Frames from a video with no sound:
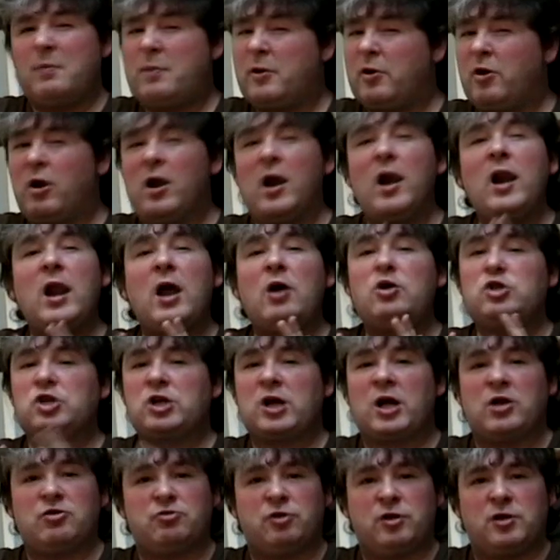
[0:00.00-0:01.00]
But there are loads of
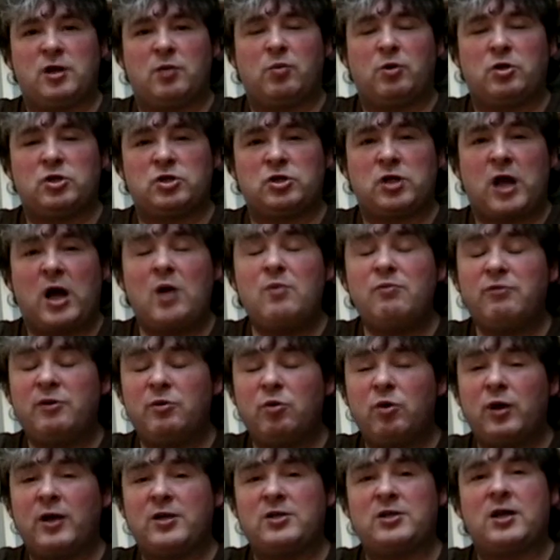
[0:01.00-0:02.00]
countries I hopefully
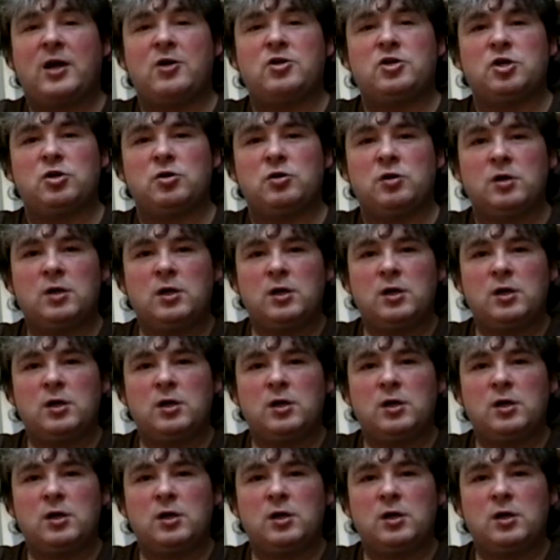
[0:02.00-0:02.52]
will get to go to